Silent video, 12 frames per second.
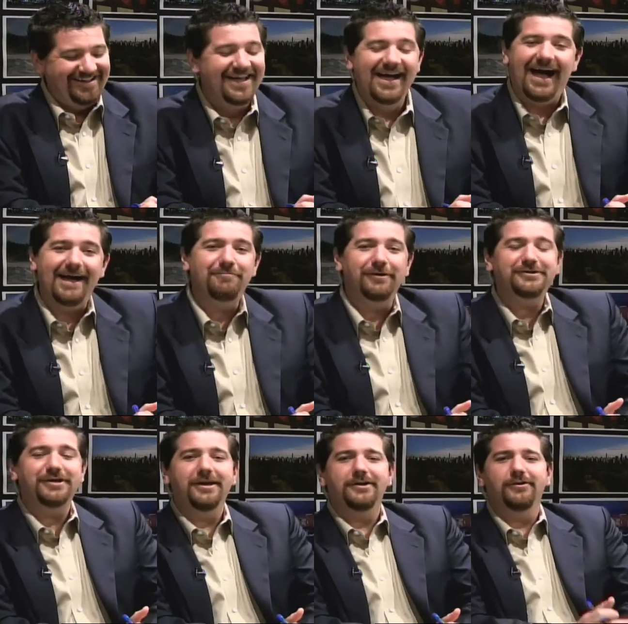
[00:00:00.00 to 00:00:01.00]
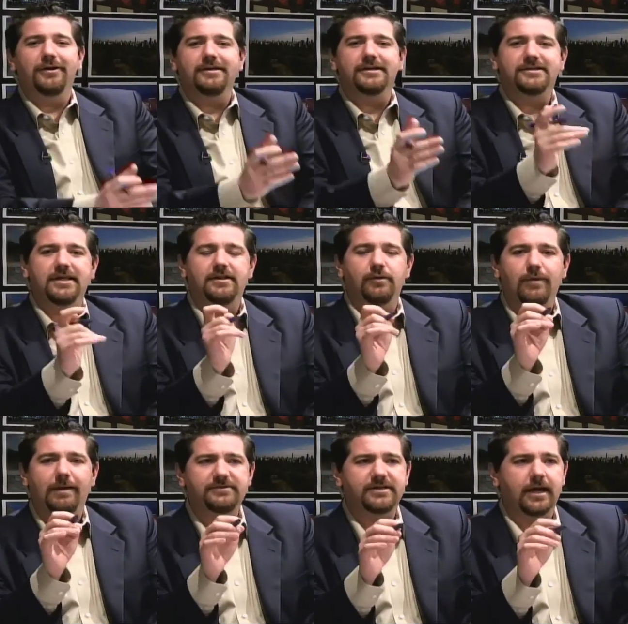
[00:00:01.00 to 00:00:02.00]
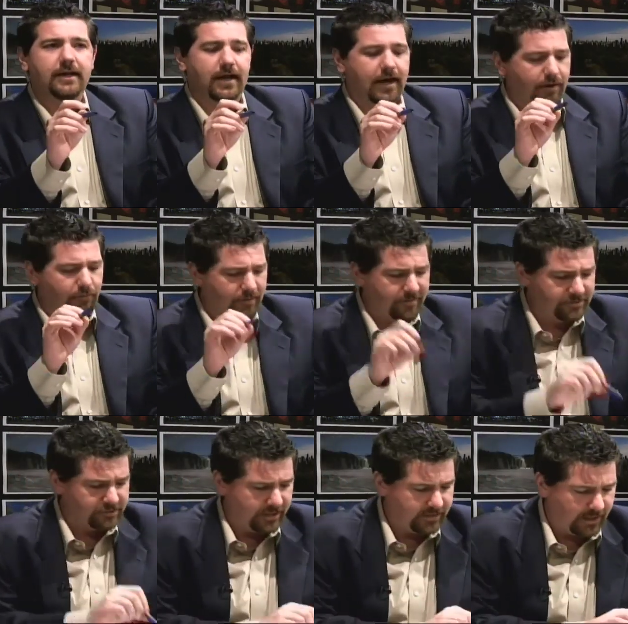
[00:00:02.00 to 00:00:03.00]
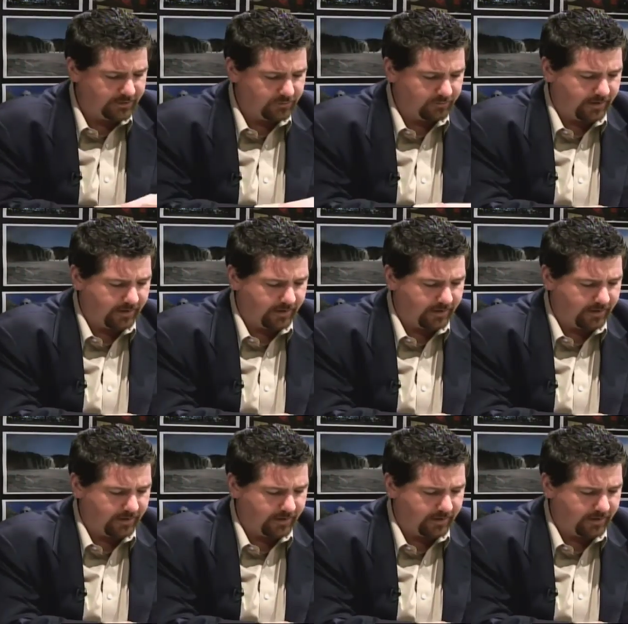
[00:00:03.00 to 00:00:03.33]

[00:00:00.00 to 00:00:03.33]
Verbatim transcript: I appreciate you doing this. The, the website. Uh, I want to make sure I, I do it